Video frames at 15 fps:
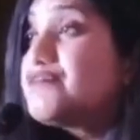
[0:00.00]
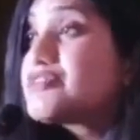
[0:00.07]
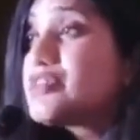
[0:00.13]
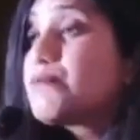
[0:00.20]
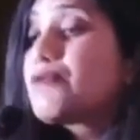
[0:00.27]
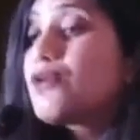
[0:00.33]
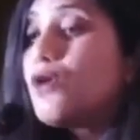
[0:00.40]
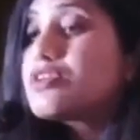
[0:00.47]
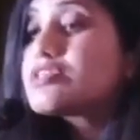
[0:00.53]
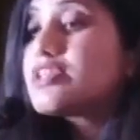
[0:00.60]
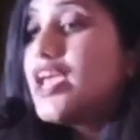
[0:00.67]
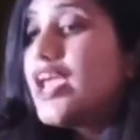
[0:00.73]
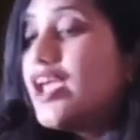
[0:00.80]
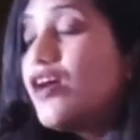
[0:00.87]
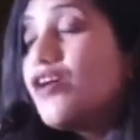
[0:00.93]
subclause
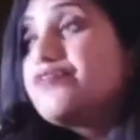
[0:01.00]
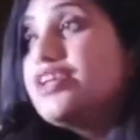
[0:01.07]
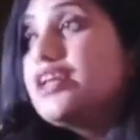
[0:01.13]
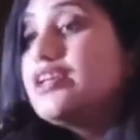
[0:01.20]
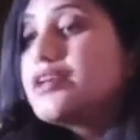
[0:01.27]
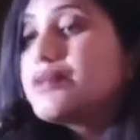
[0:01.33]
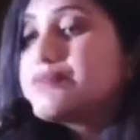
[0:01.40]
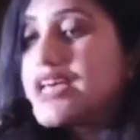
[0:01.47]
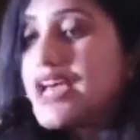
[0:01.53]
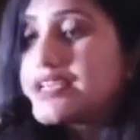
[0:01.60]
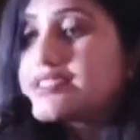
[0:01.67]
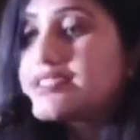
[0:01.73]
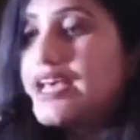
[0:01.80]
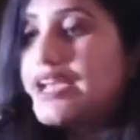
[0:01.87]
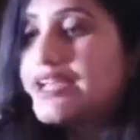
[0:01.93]
A of the Income
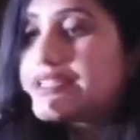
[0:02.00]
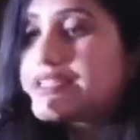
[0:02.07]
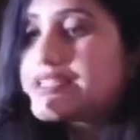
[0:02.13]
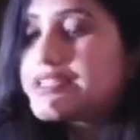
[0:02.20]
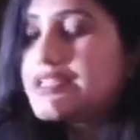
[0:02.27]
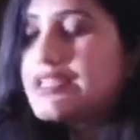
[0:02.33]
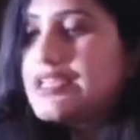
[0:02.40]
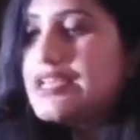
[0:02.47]
Tax Act.